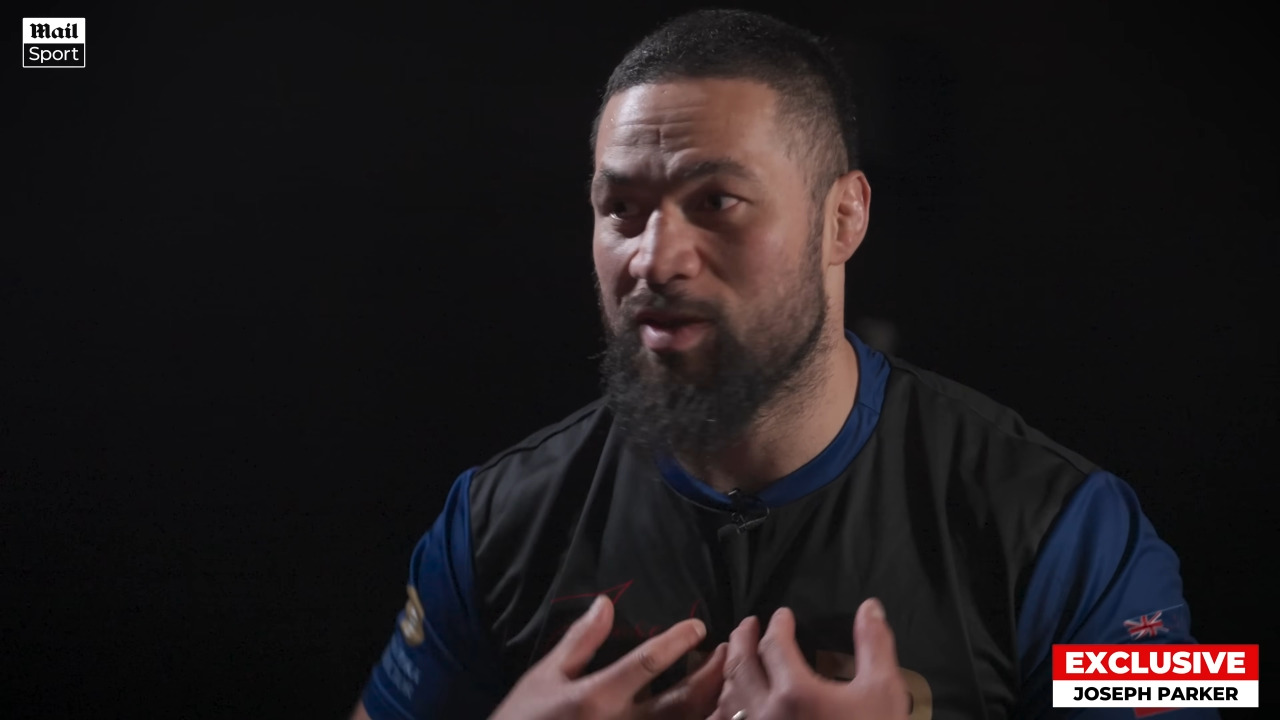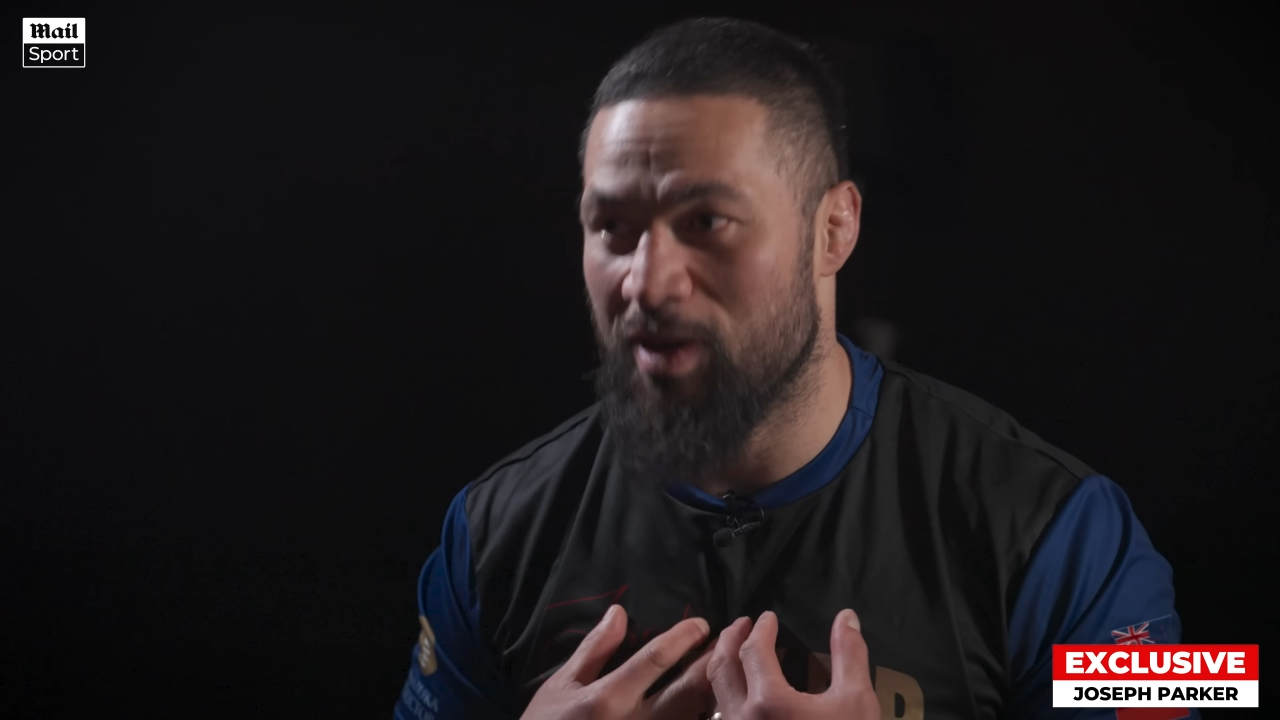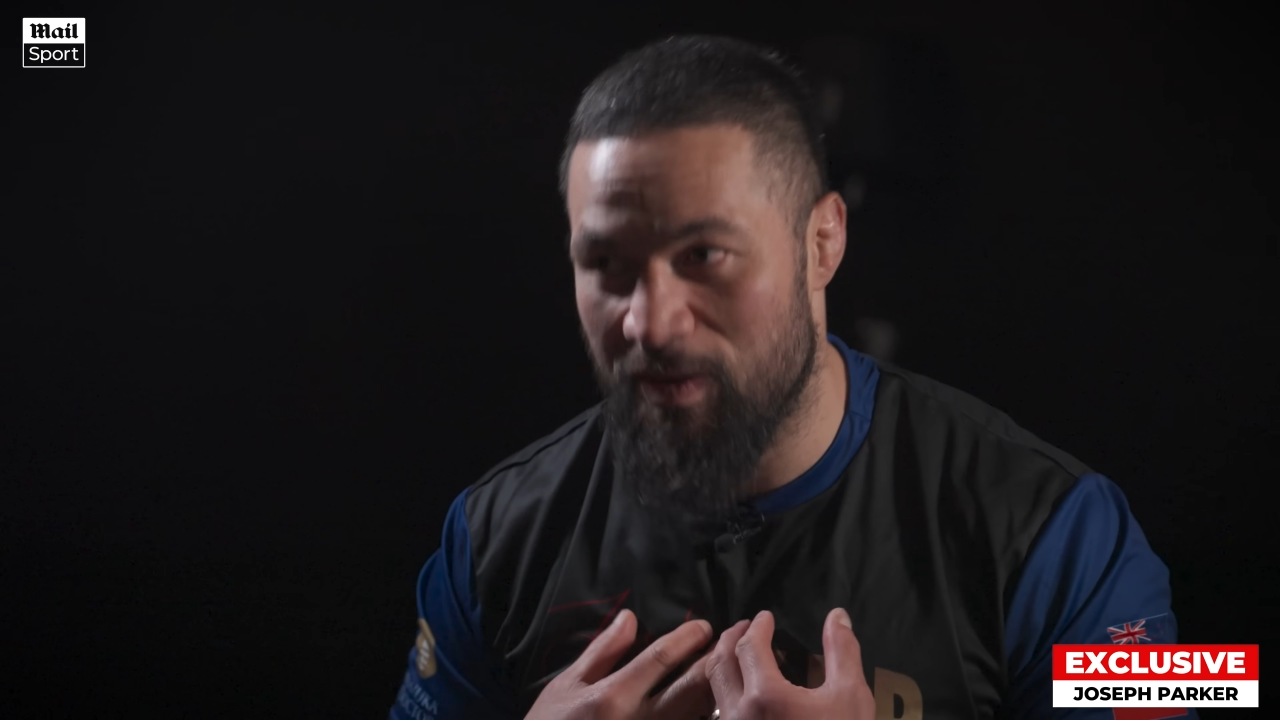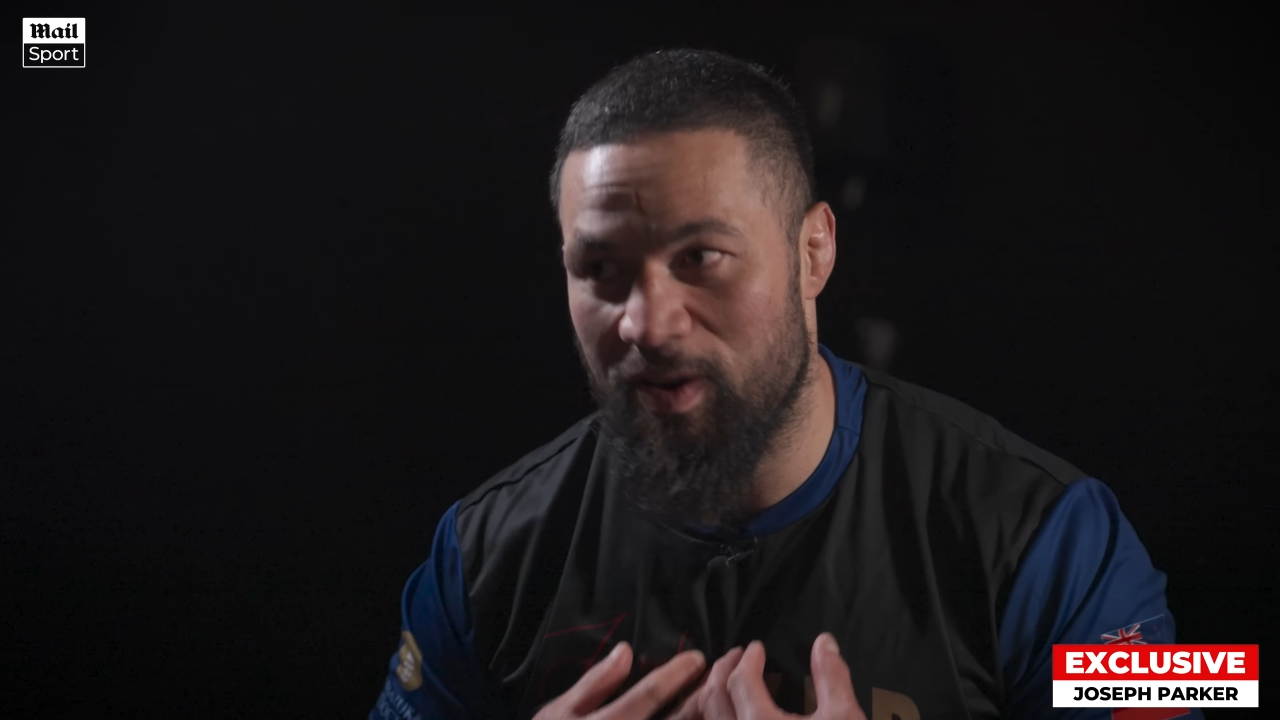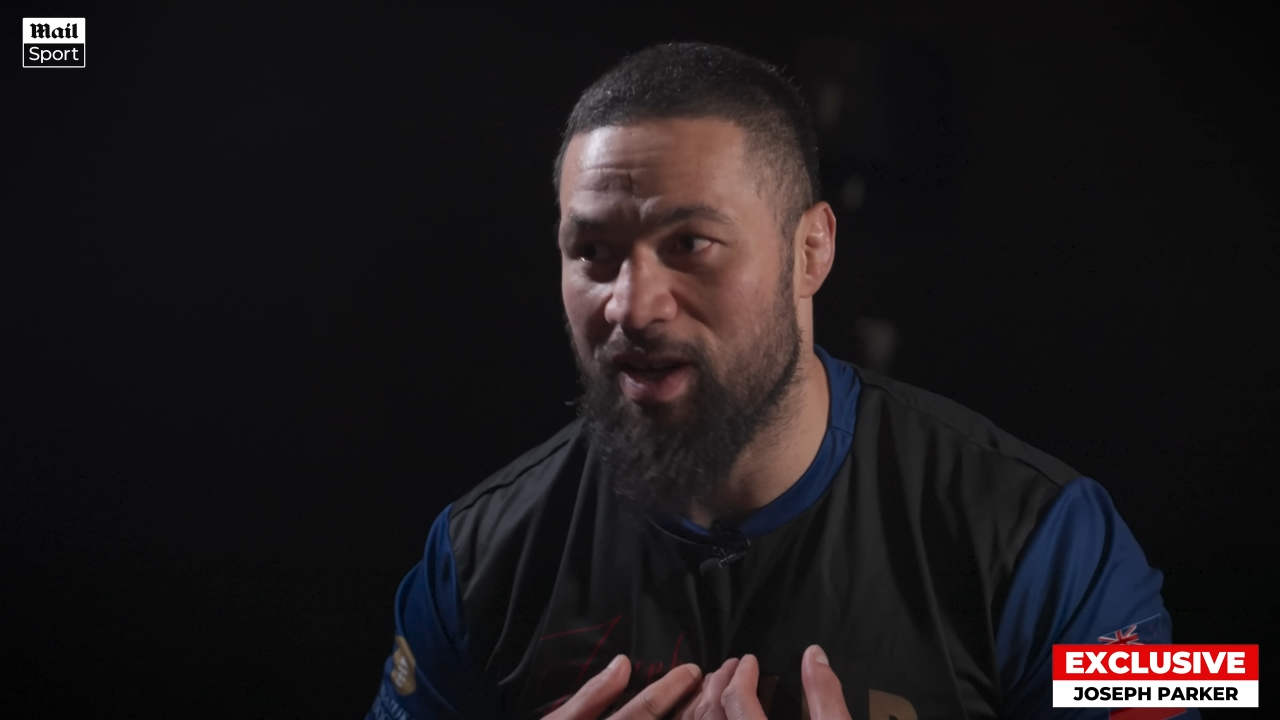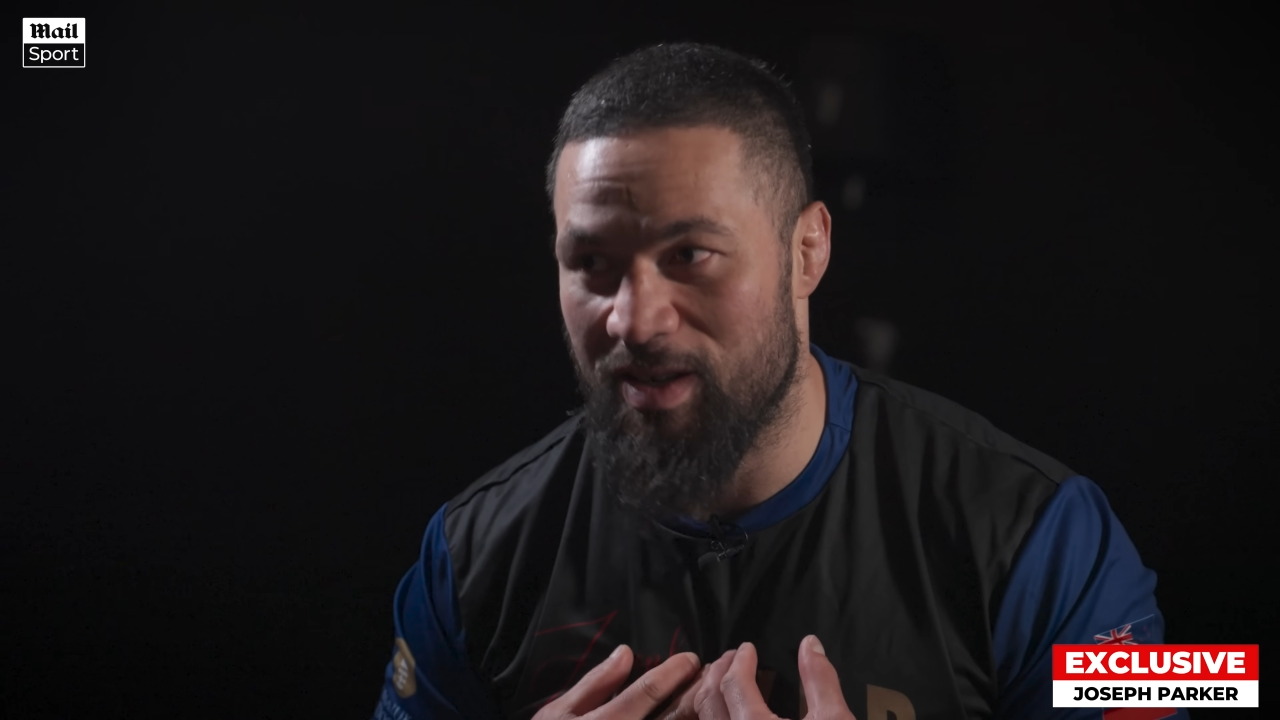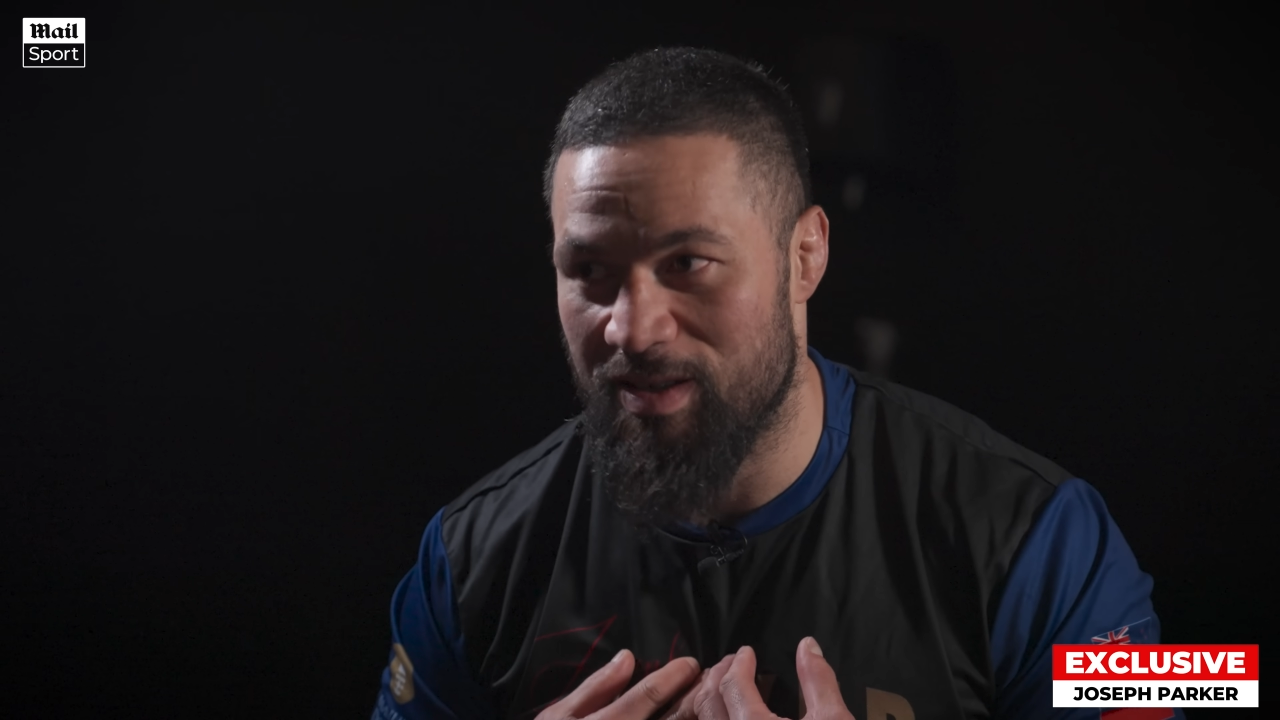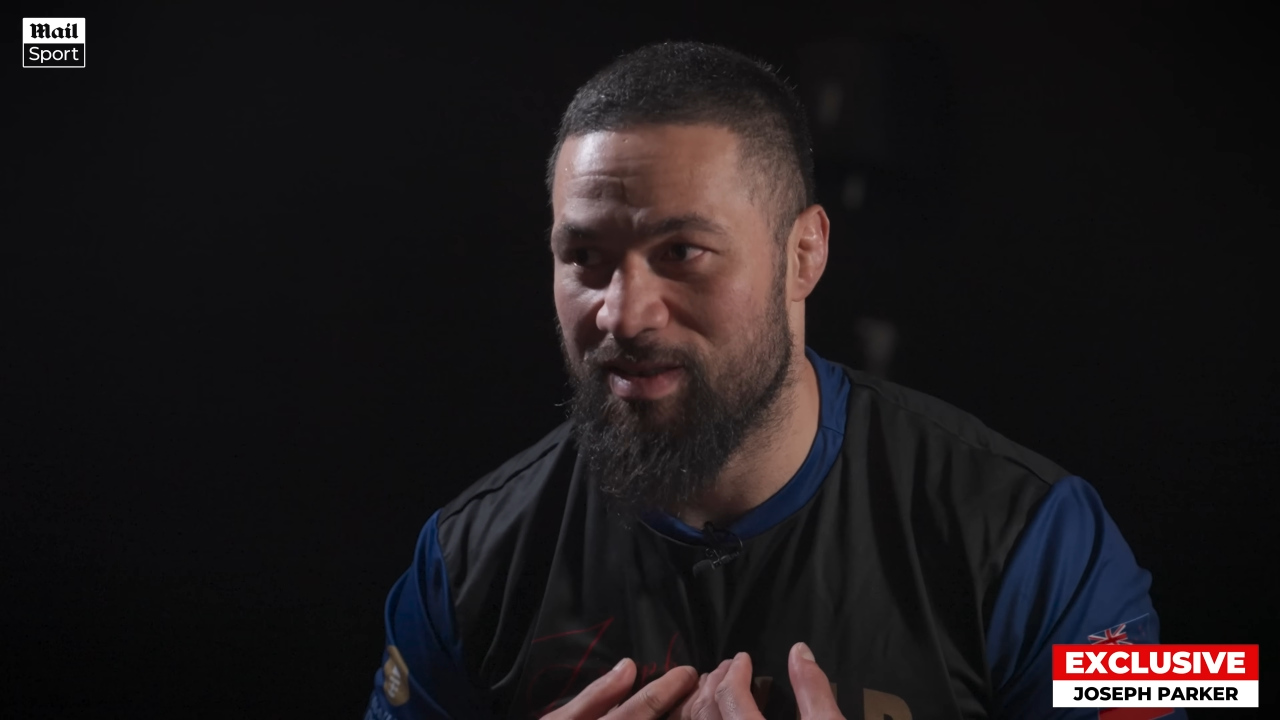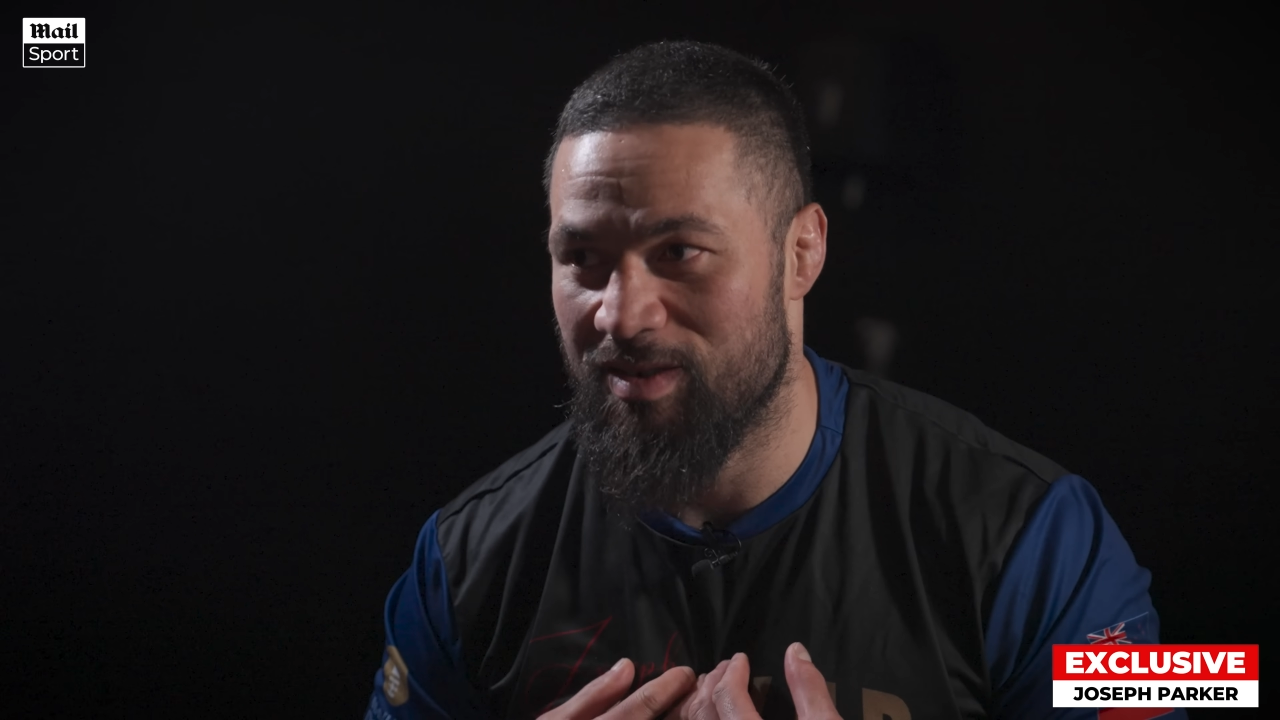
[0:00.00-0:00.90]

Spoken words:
to be a fighter,